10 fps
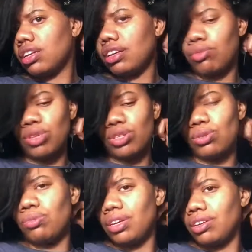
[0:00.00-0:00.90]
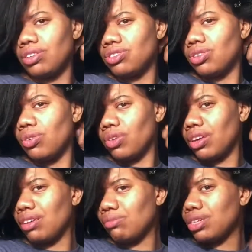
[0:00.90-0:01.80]
I'm assuming he's
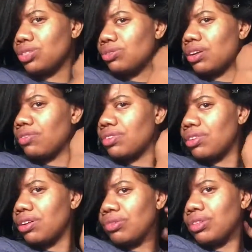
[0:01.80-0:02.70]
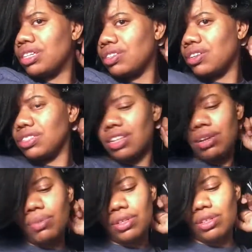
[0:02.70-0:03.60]
joking, but you never know. These things
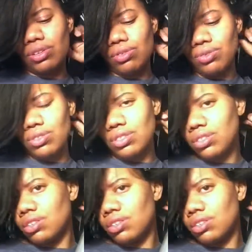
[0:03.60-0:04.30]
end up on the news.